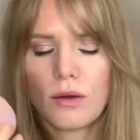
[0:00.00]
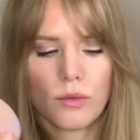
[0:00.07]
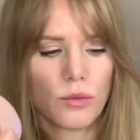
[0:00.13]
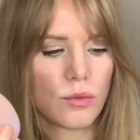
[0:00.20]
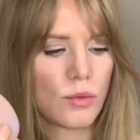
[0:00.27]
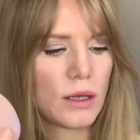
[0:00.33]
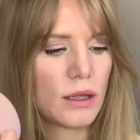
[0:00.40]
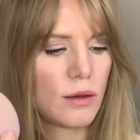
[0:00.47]

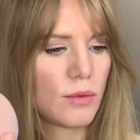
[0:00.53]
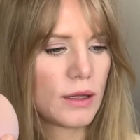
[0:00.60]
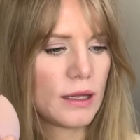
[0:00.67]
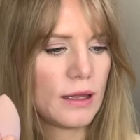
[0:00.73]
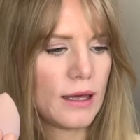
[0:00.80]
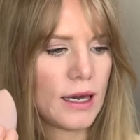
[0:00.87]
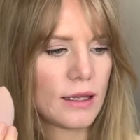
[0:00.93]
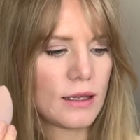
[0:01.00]
really, really
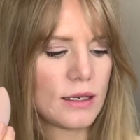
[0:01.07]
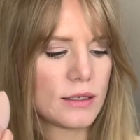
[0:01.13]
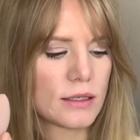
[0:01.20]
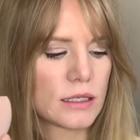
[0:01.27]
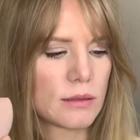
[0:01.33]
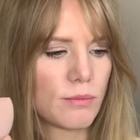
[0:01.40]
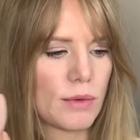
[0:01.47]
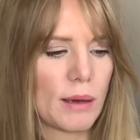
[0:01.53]
like
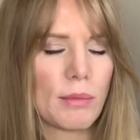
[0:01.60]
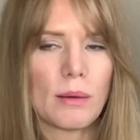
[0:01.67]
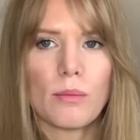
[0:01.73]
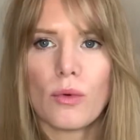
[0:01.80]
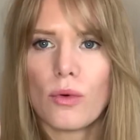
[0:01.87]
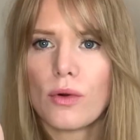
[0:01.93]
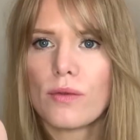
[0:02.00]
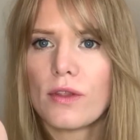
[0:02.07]
these, maybe
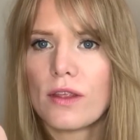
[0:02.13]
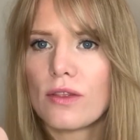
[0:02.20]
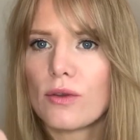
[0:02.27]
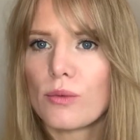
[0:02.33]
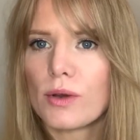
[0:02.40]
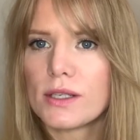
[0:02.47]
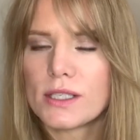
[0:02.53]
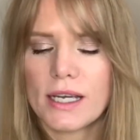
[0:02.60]
more than the
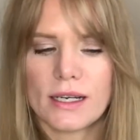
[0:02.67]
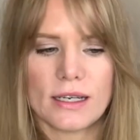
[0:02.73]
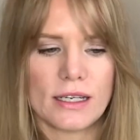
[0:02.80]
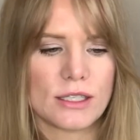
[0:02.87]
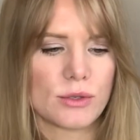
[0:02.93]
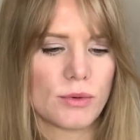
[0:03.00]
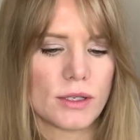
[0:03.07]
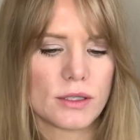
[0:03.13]
Real
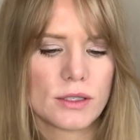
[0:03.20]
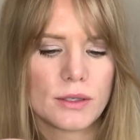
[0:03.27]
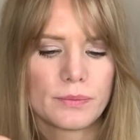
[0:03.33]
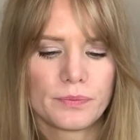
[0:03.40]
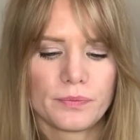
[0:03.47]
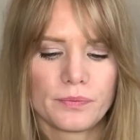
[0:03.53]
Techniques ones.